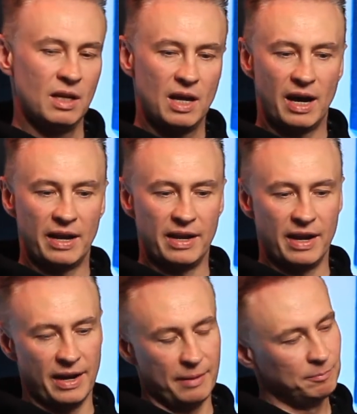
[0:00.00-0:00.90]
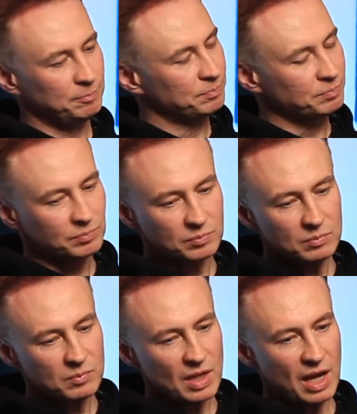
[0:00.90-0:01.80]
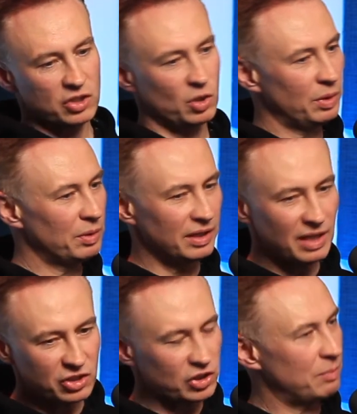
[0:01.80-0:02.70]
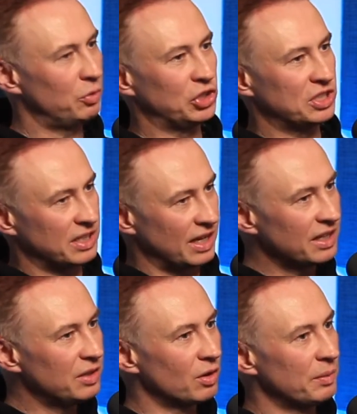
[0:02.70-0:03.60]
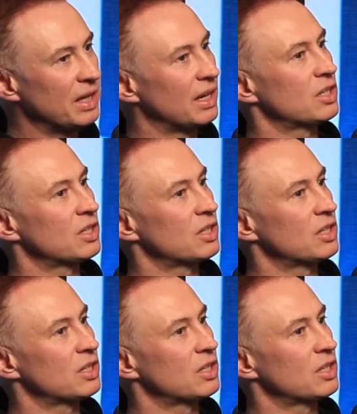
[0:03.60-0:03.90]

And so we were like, let's try and bridge it together, you know what I mean?